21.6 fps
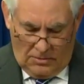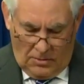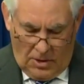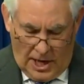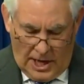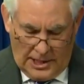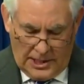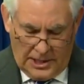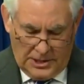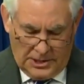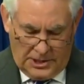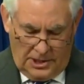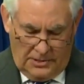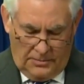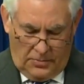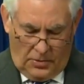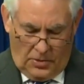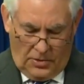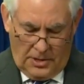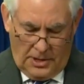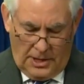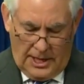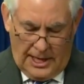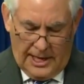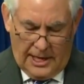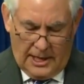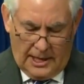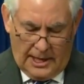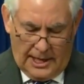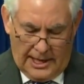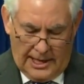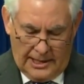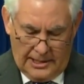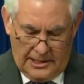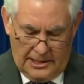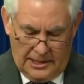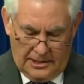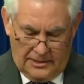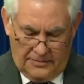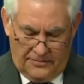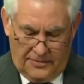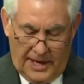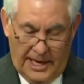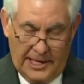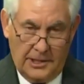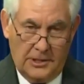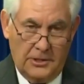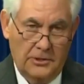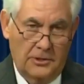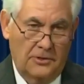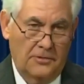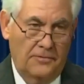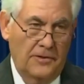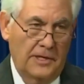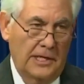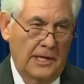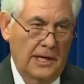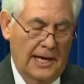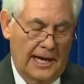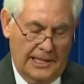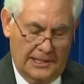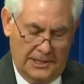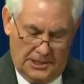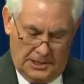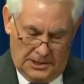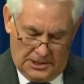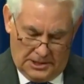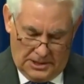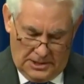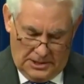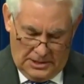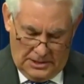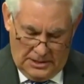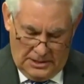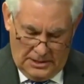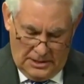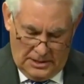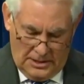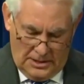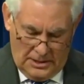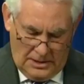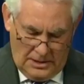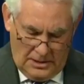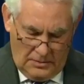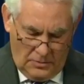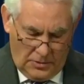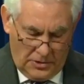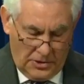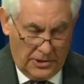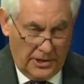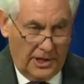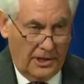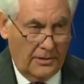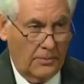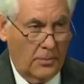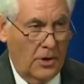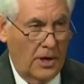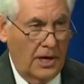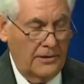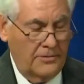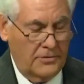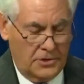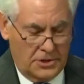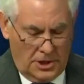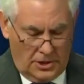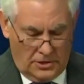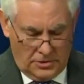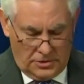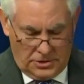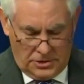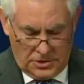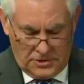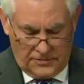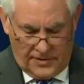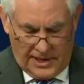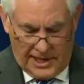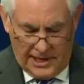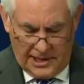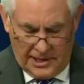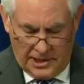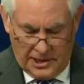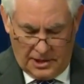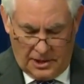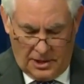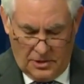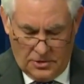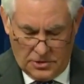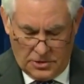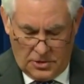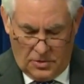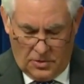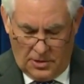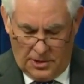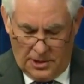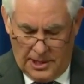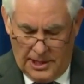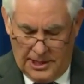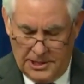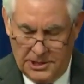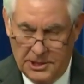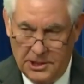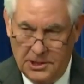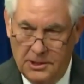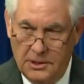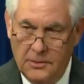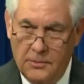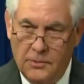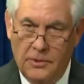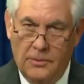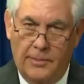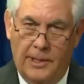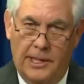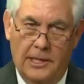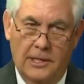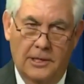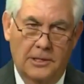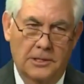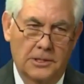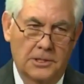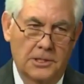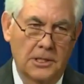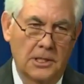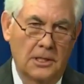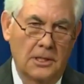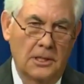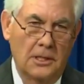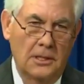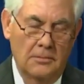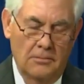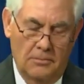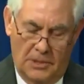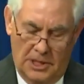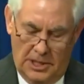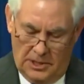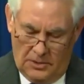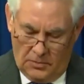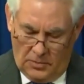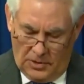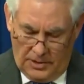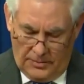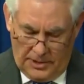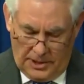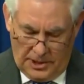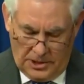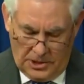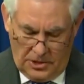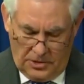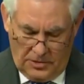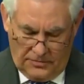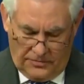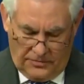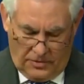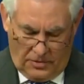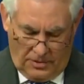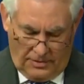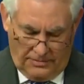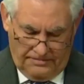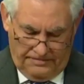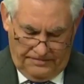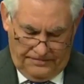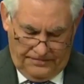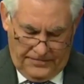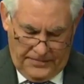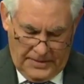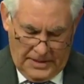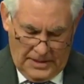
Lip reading: Iraq is an important ally in the fight to defeat ISIS, with their brave soldiers fighting in close coordination with America's men and women in uniform.